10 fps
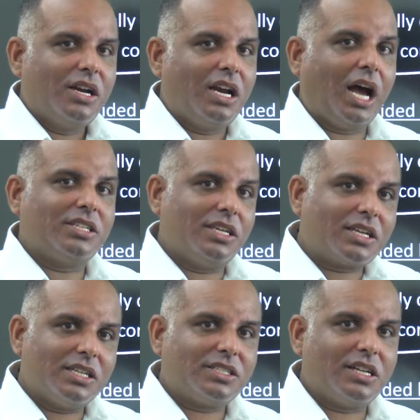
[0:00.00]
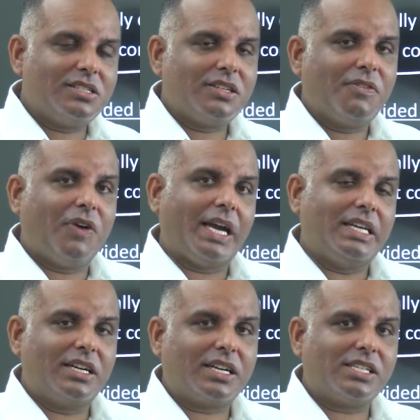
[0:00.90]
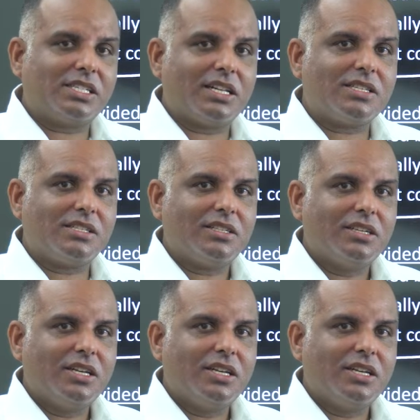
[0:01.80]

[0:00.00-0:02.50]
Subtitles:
Larger crystals, finer crystals?